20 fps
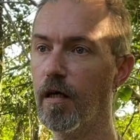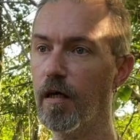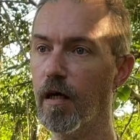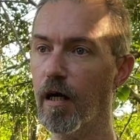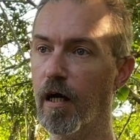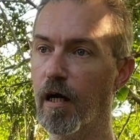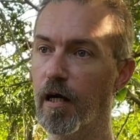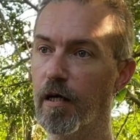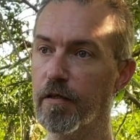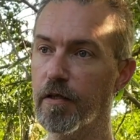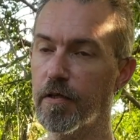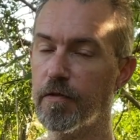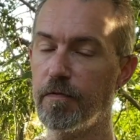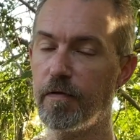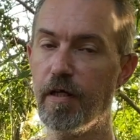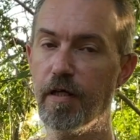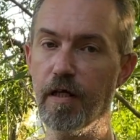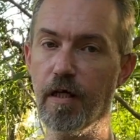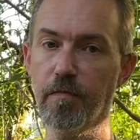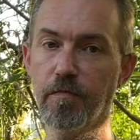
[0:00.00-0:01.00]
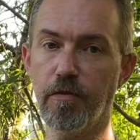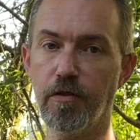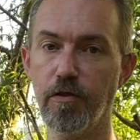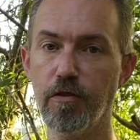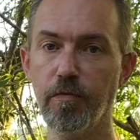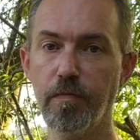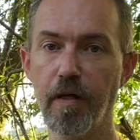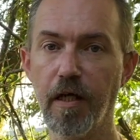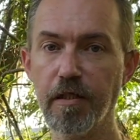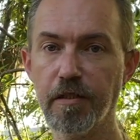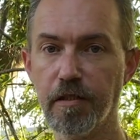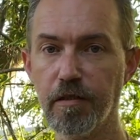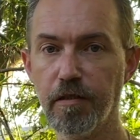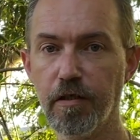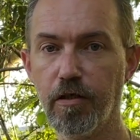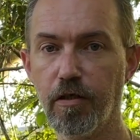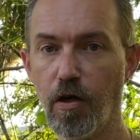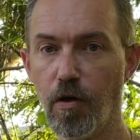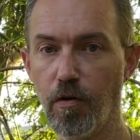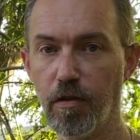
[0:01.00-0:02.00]
The 3 of them do basically
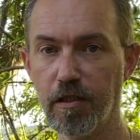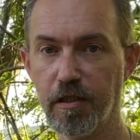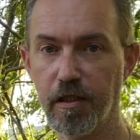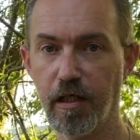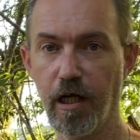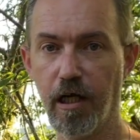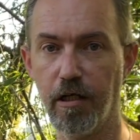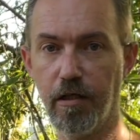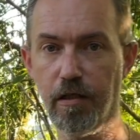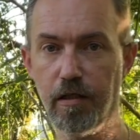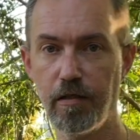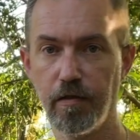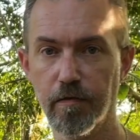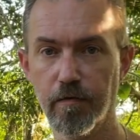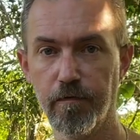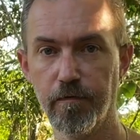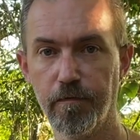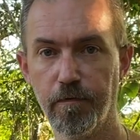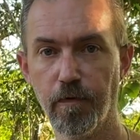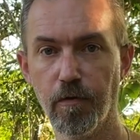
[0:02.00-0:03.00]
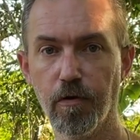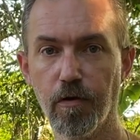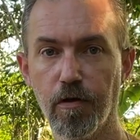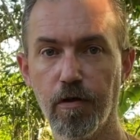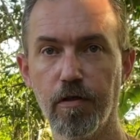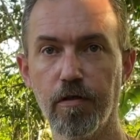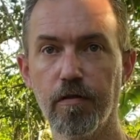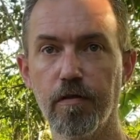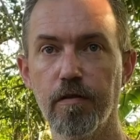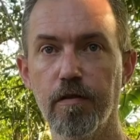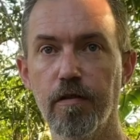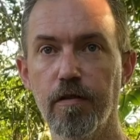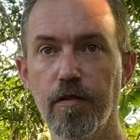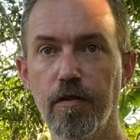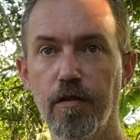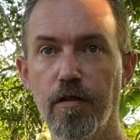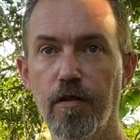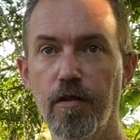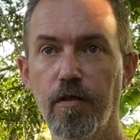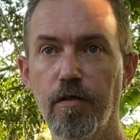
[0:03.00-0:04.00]
coincide for
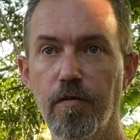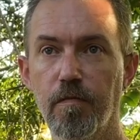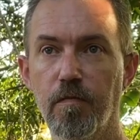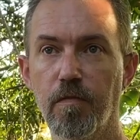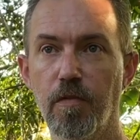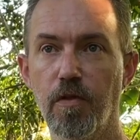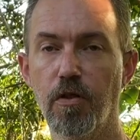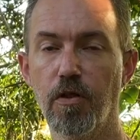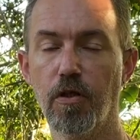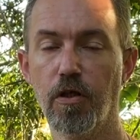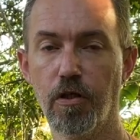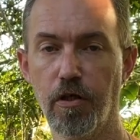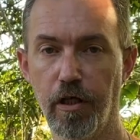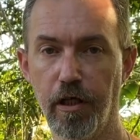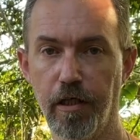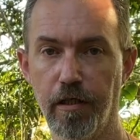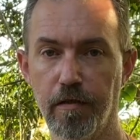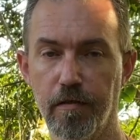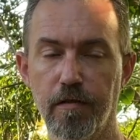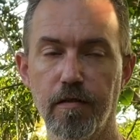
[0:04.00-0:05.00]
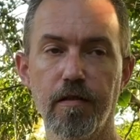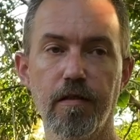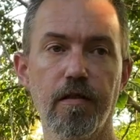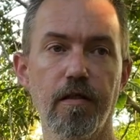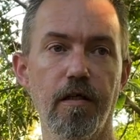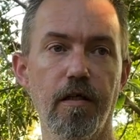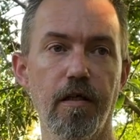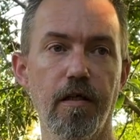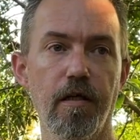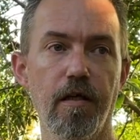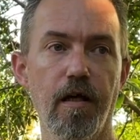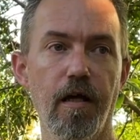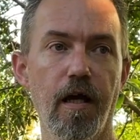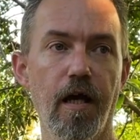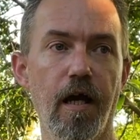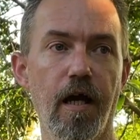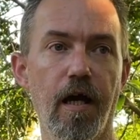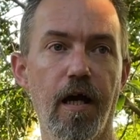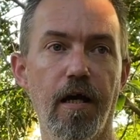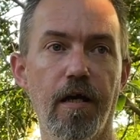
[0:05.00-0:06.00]
learning.
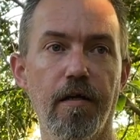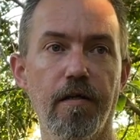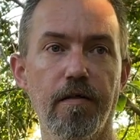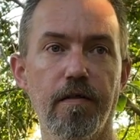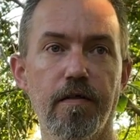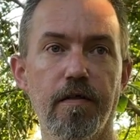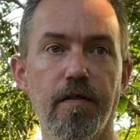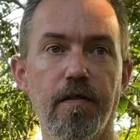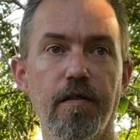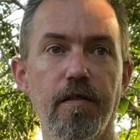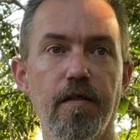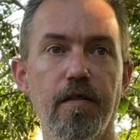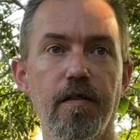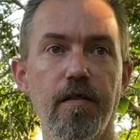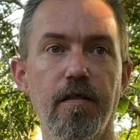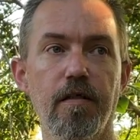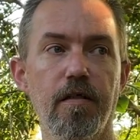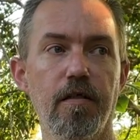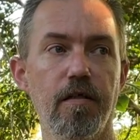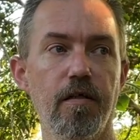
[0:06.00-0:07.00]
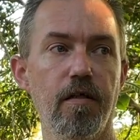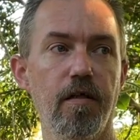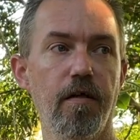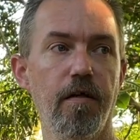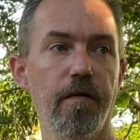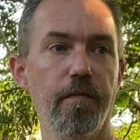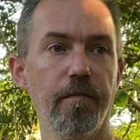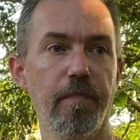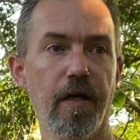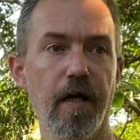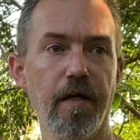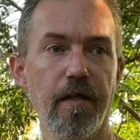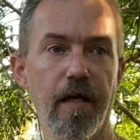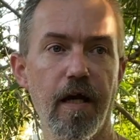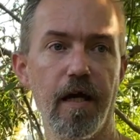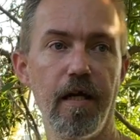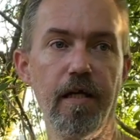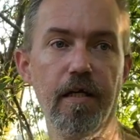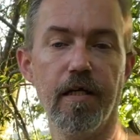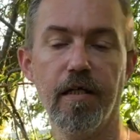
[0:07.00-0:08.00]
And by
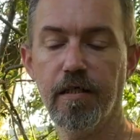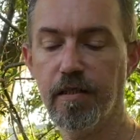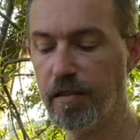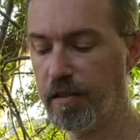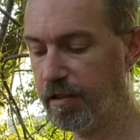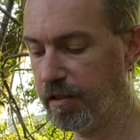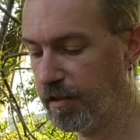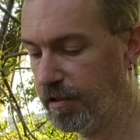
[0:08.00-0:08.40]
that is,